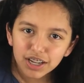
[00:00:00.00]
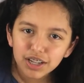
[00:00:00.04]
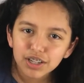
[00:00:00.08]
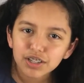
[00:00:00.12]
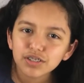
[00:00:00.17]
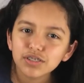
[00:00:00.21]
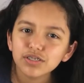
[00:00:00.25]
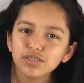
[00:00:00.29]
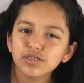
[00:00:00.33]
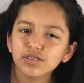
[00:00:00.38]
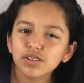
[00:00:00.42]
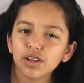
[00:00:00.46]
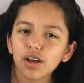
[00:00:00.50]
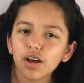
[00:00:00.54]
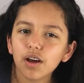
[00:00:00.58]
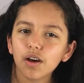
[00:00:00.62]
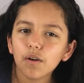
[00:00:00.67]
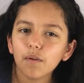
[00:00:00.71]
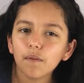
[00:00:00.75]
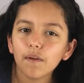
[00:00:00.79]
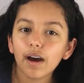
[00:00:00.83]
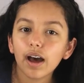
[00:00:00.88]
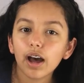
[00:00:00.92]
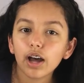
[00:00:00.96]

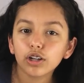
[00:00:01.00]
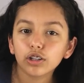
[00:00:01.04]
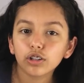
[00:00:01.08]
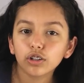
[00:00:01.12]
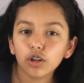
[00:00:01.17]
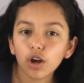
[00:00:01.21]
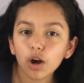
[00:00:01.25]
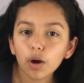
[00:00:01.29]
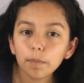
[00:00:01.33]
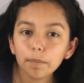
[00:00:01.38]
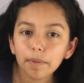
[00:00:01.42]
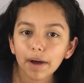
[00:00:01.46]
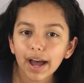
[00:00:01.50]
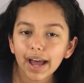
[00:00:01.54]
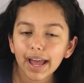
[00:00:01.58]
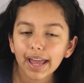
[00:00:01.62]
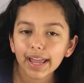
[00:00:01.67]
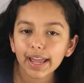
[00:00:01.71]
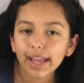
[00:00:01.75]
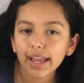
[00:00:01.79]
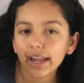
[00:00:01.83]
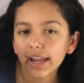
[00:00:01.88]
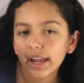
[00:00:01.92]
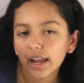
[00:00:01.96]
So go buy
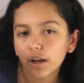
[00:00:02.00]
it.